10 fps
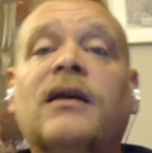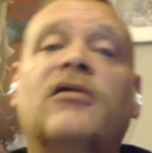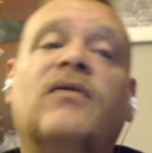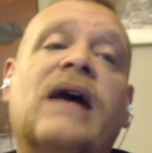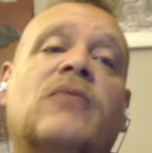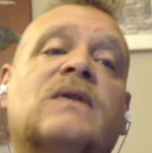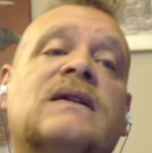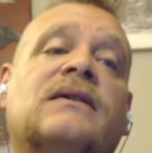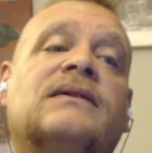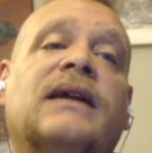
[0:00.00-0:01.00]
that
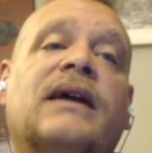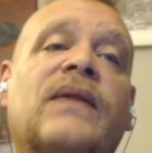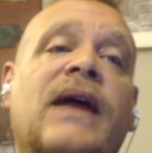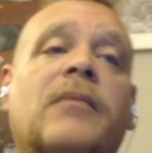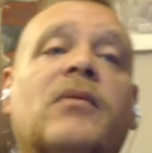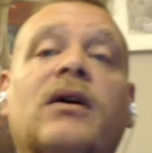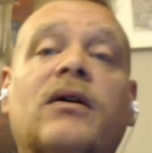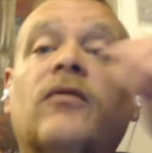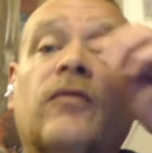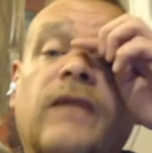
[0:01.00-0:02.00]
resulted in them
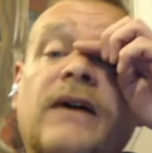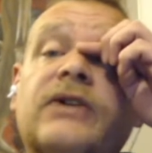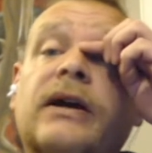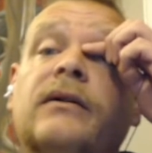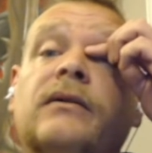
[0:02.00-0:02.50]
fudging